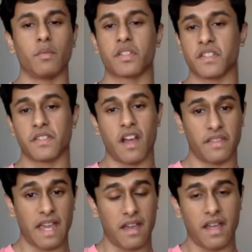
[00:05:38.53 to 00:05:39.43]
which is not
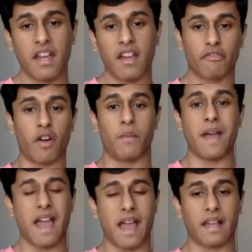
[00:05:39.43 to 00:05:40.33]
that far
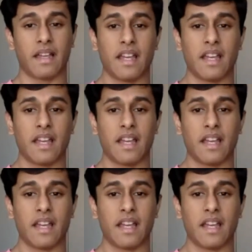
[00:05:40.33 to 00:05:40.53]
back,